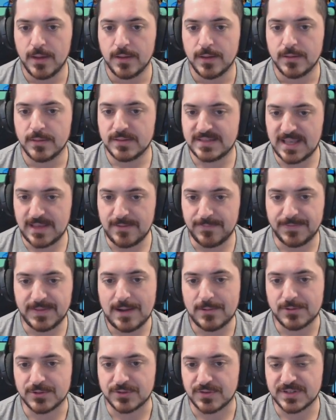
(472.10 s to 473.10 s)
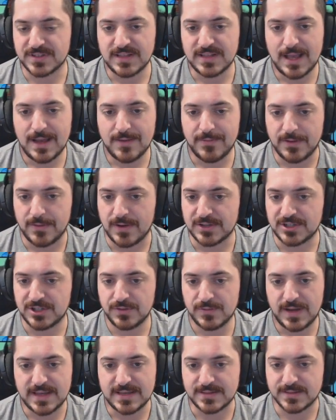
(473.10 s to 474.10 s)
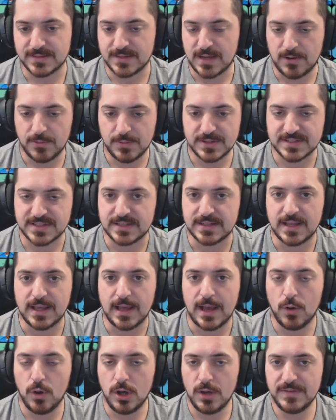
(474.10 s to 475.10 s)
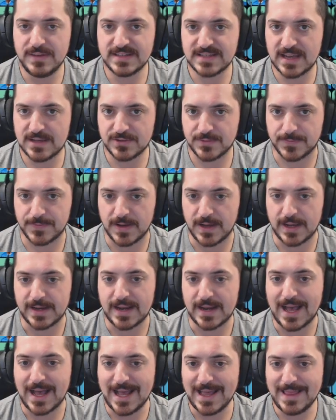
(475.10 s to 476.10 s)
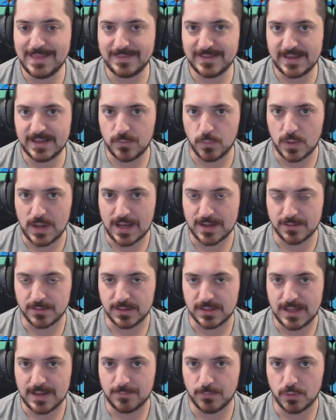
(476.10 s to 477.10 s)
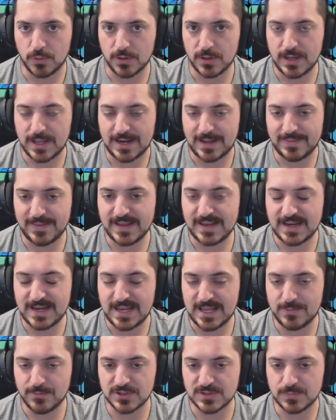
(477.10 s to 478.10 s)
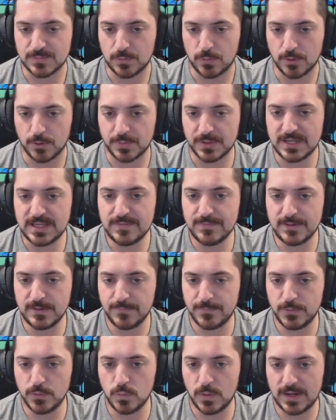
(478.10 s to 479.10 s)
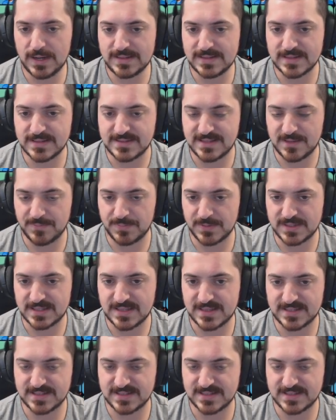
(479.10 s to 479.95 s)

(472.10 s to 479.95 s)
Zay Flowers, Chris Olave, Rashee Rice, Garrett Wilson. All these guys are fine. I like Waddle a lot more, and I like Neighbors more. But even if you wanted to dip into this